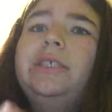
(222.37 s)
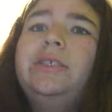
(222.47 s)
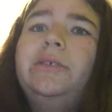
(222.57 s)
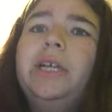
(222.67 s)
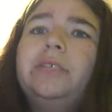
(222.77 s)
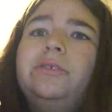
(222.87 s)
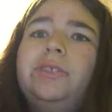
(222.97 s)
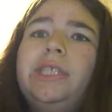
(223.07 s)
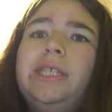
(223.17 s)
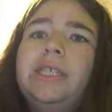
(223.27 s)
the 2
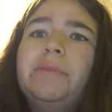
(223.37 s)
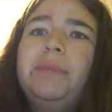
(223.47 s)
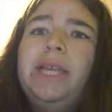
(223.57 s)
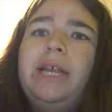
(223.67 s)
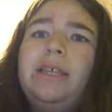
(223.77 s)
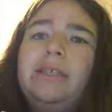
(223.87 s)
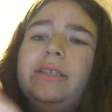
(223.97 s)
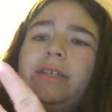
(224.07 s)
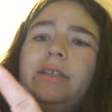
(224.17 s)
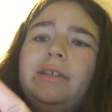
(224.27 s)
actresses that play
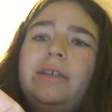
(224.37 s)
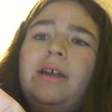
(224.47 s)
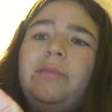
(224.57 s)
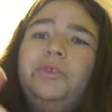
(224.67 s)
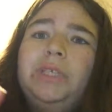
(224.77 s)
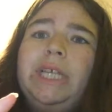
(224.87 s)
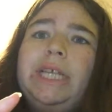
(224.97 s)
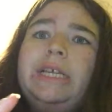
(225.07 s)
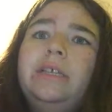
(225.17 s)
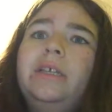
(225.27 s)
Alice and
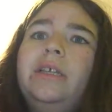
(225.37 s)
Drusilla.